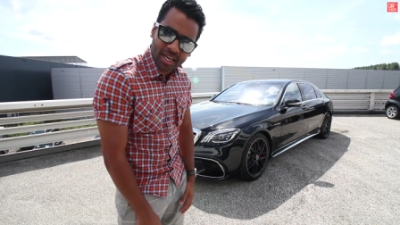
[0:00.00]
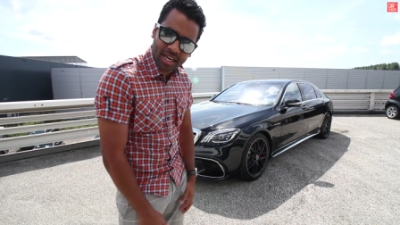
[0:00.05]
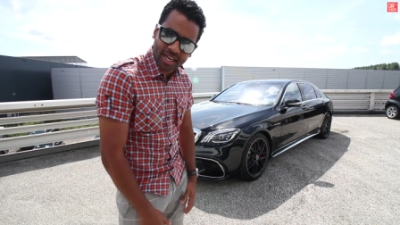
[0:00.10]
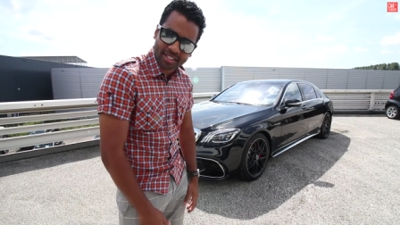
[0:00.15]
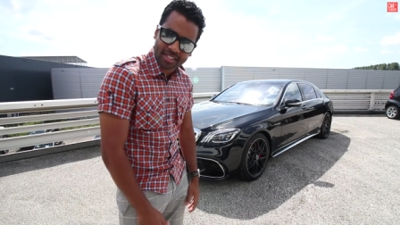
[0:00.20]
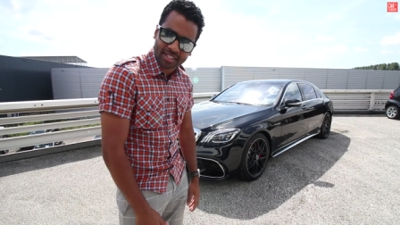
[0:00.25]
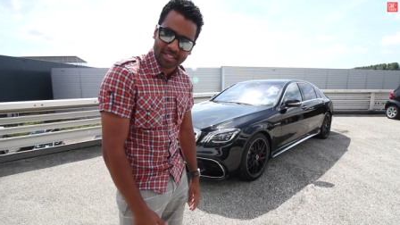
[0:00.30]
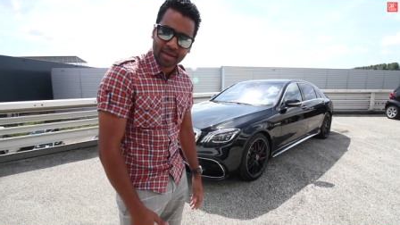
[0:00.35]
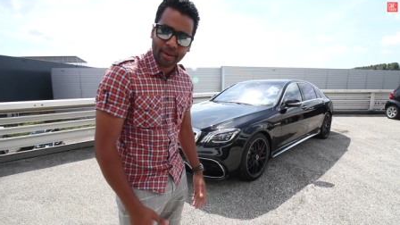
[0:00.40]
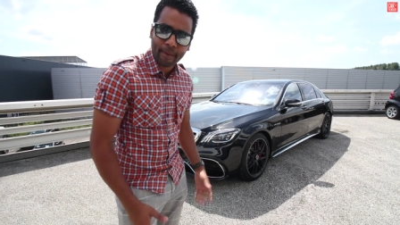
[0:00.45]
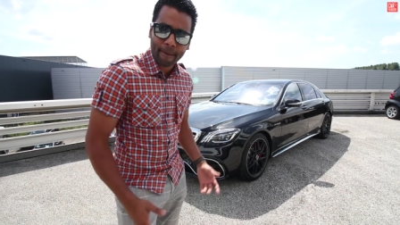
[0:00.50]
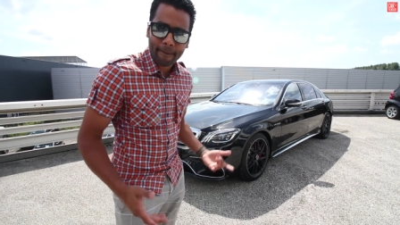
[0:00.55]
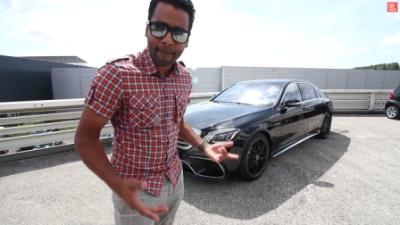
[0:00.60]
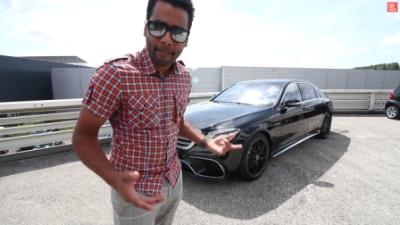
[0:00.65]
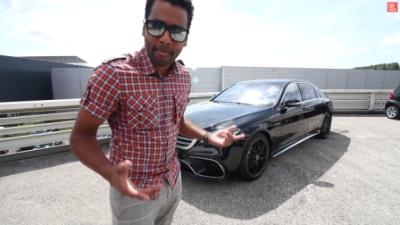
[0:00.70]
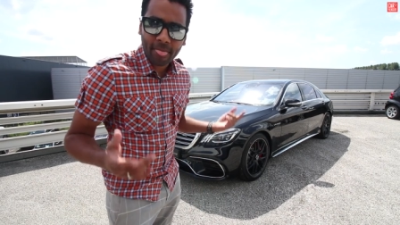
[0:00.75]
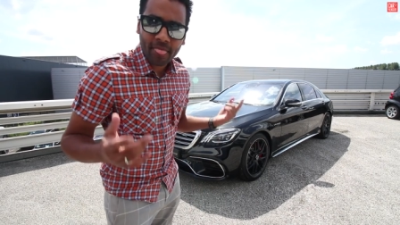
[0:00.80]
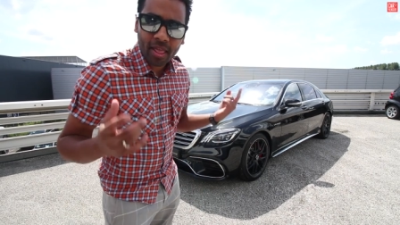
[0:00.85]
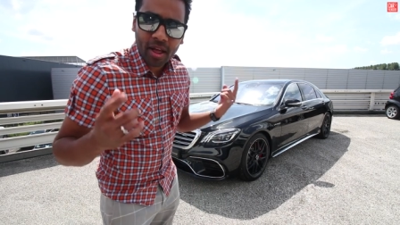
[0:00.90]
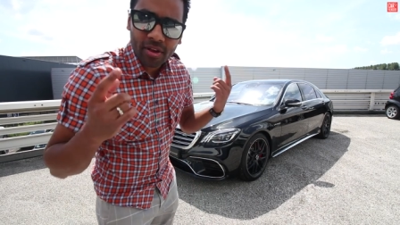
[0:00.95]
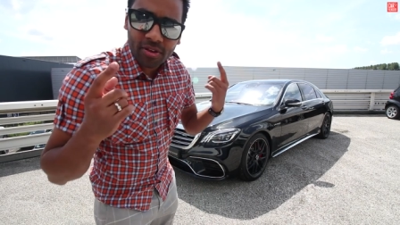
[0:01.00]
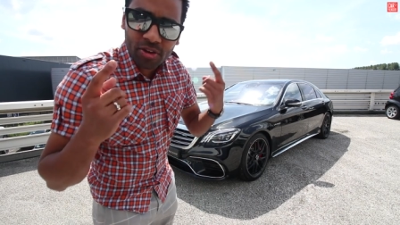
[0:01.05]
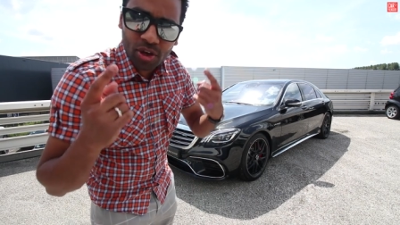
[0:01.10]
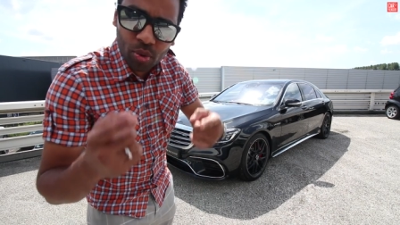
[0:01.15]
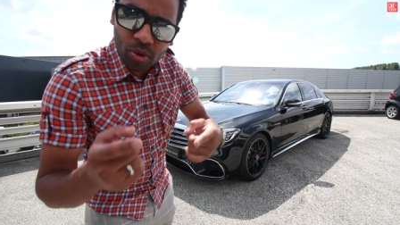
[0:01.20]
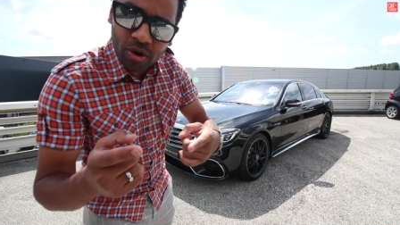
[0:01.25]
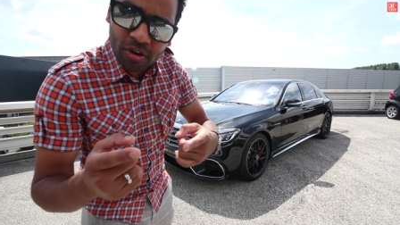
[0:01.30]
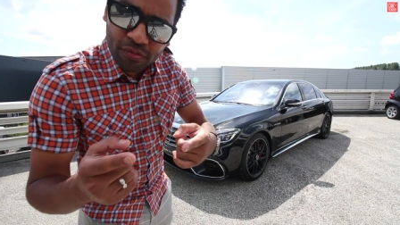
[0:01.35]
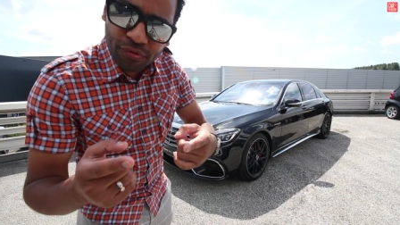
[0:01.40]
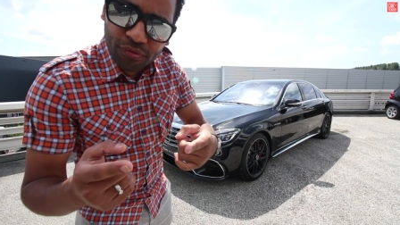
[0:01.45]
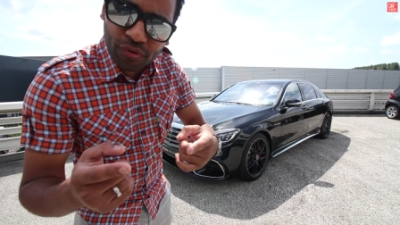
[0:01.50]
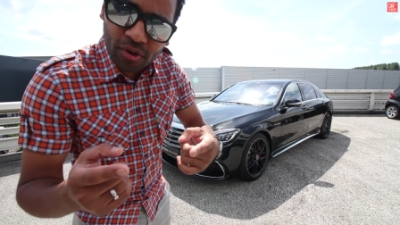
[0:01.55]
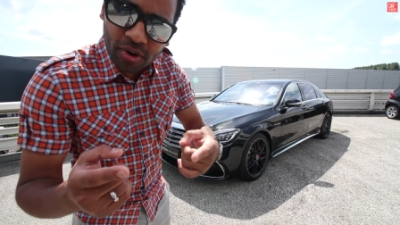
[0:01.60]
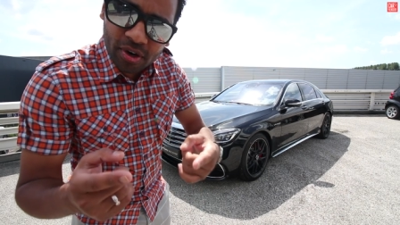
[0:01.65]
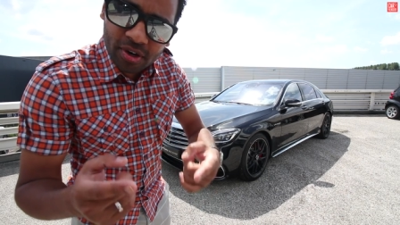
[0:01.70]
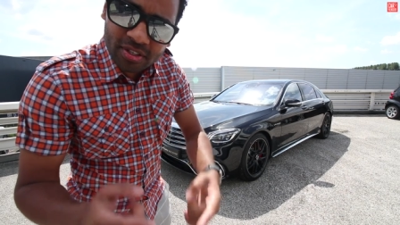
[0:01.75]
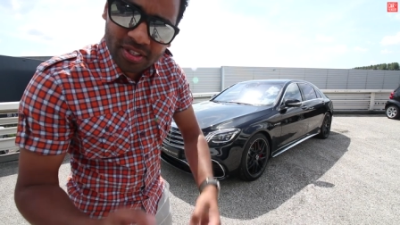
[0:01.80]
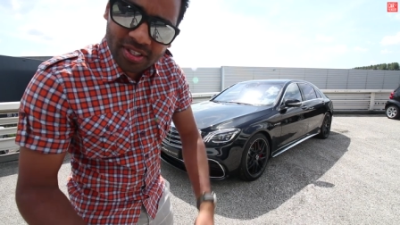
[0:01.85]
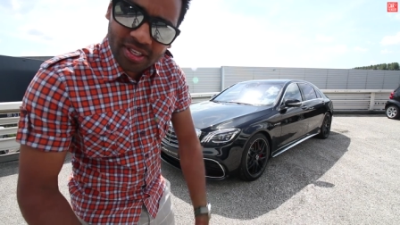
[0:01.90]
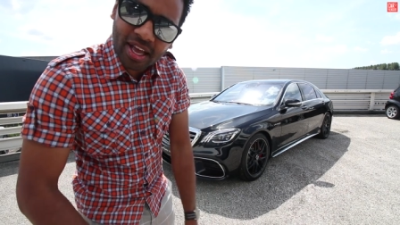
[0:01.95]
guys, you were the
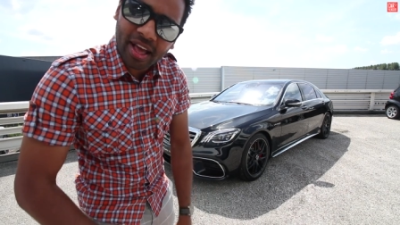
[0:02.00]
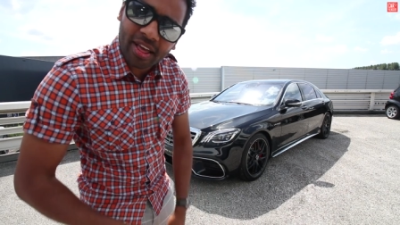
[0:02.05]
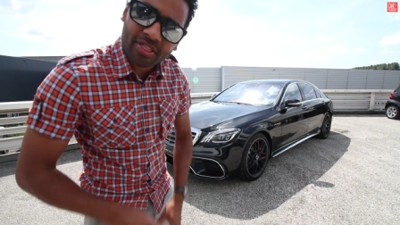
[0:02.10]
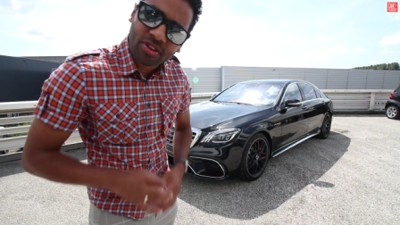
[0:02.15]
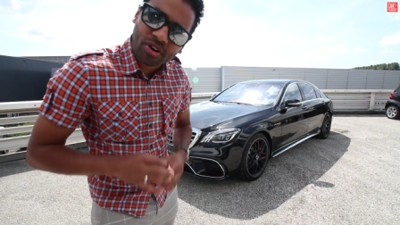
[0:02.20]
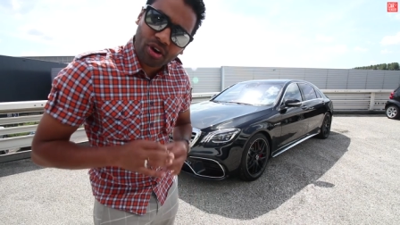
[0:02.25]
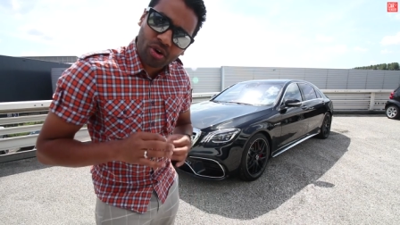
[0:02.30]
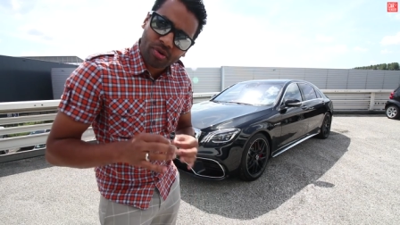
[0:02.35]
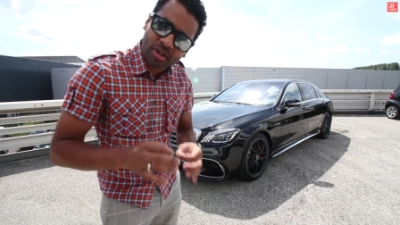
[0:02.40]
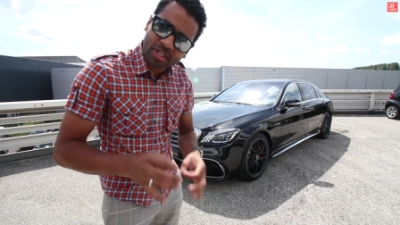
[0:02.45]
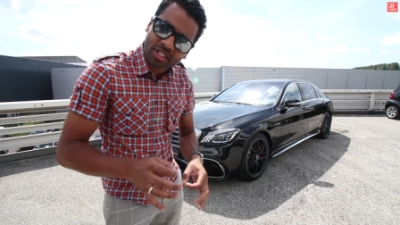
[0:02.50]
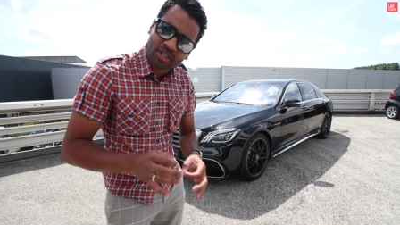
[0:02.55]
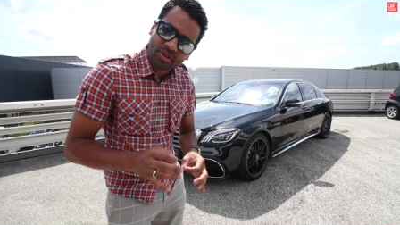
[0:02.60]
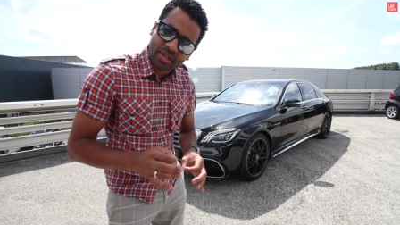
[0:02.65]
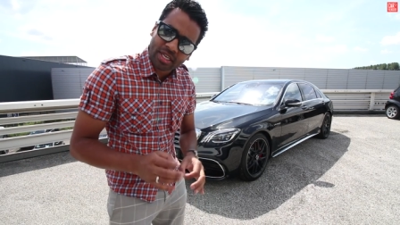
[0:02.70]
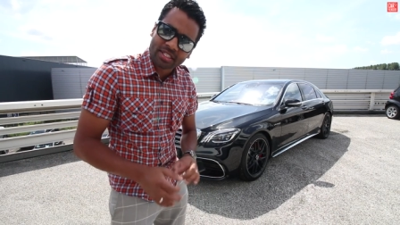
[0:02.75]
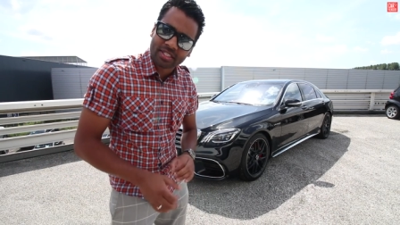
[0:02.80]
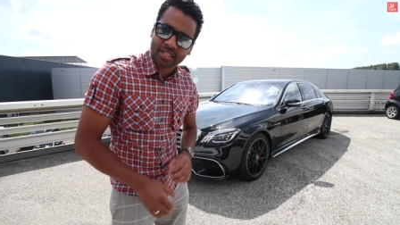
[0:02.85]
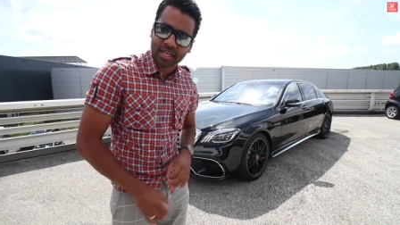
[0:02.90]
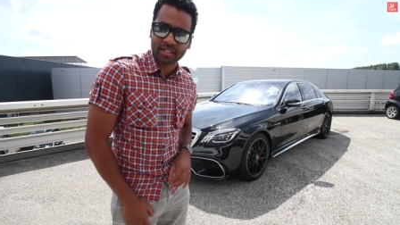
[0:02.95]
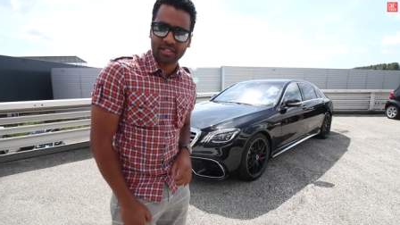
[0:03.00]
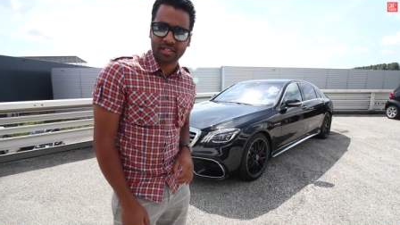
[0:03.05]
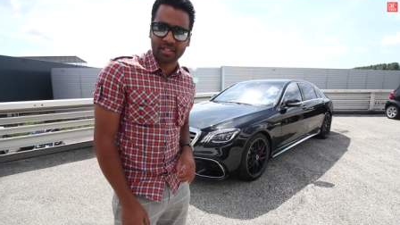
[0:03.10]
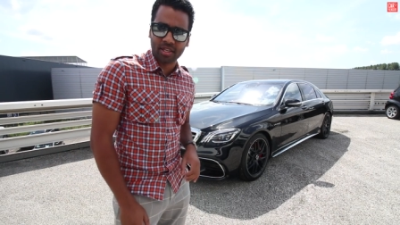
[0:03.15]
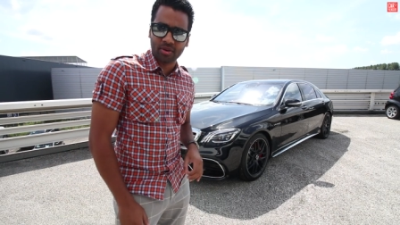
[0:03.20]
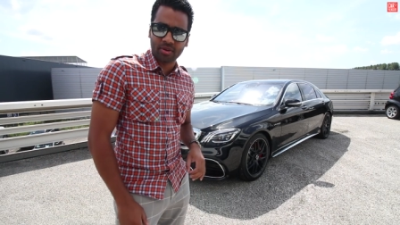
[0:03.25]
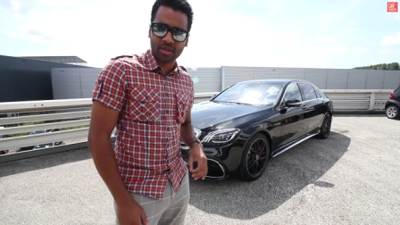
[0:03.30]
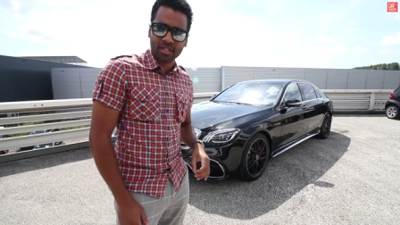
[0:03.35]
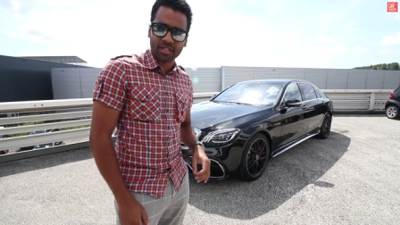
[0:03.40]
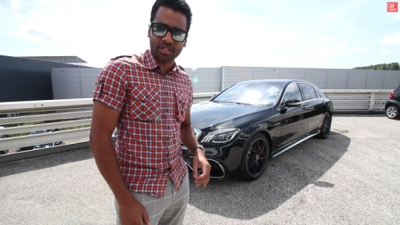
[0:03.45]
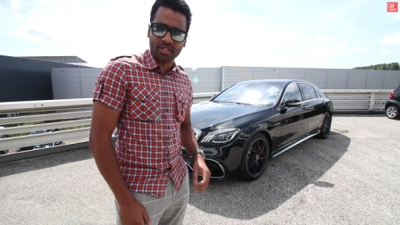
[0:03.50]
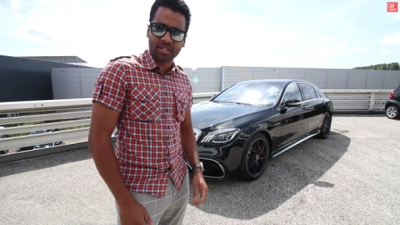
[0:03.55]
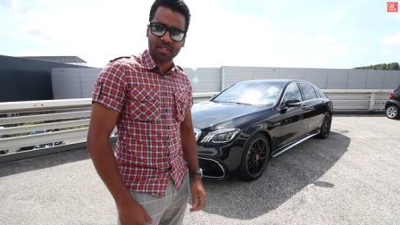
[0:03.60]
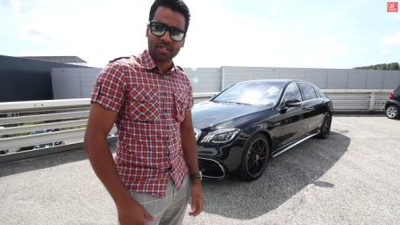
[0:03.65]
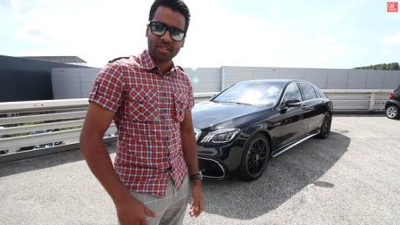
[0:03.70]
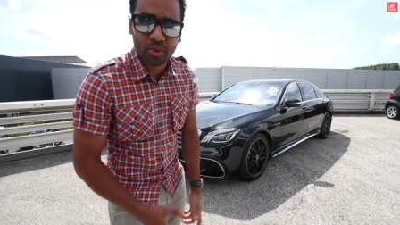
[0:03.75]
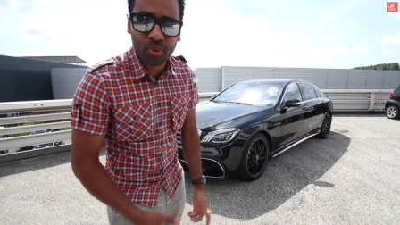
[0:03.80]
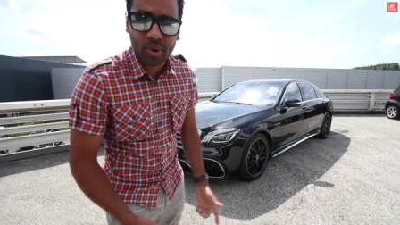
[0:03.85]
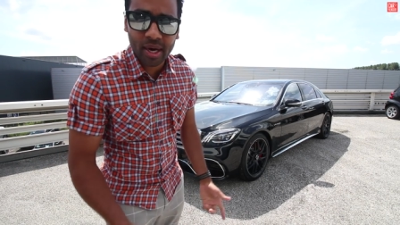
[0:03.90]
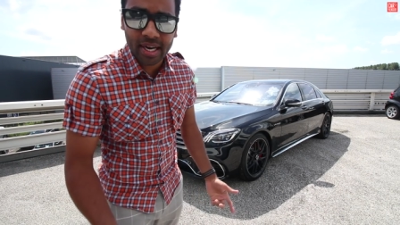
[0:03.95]
first at the original Inside series.
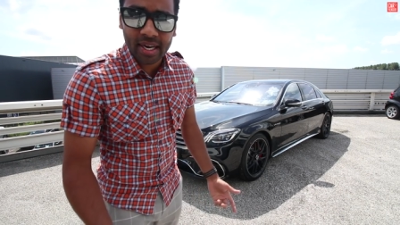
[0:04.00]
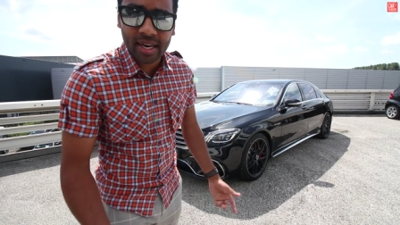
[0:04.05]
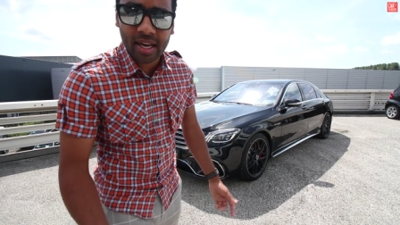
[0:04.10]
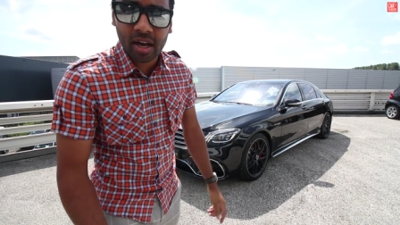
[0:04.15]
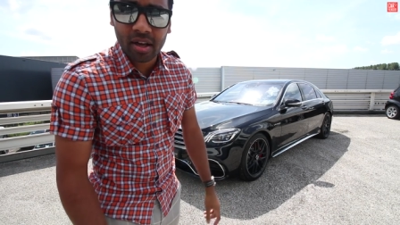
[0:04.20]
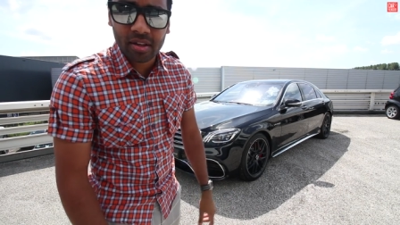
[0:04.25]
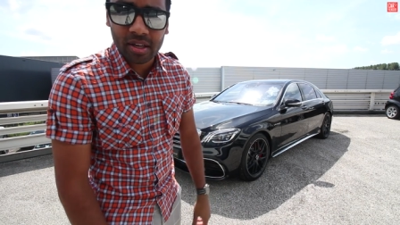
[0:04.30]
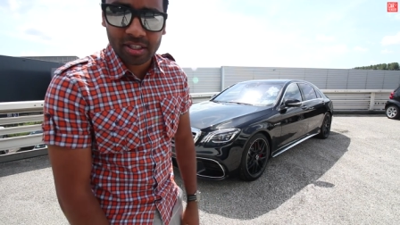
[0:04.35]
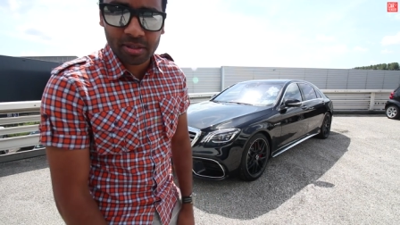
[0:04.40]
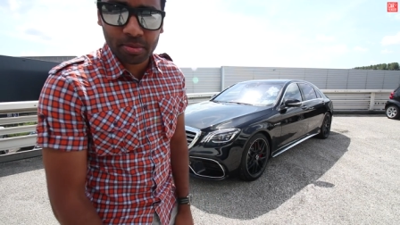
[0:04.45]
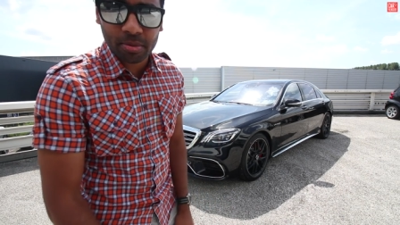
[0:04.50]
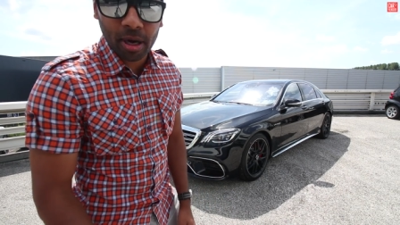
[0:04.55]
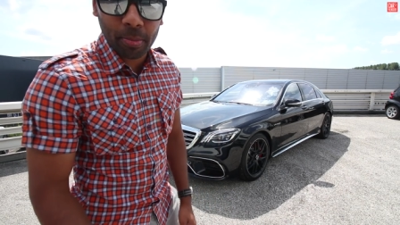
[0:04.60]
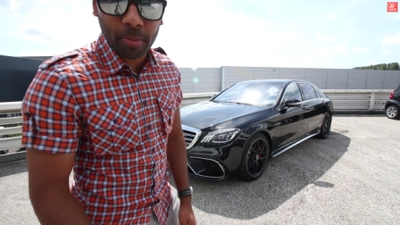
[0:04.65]
But right now there's some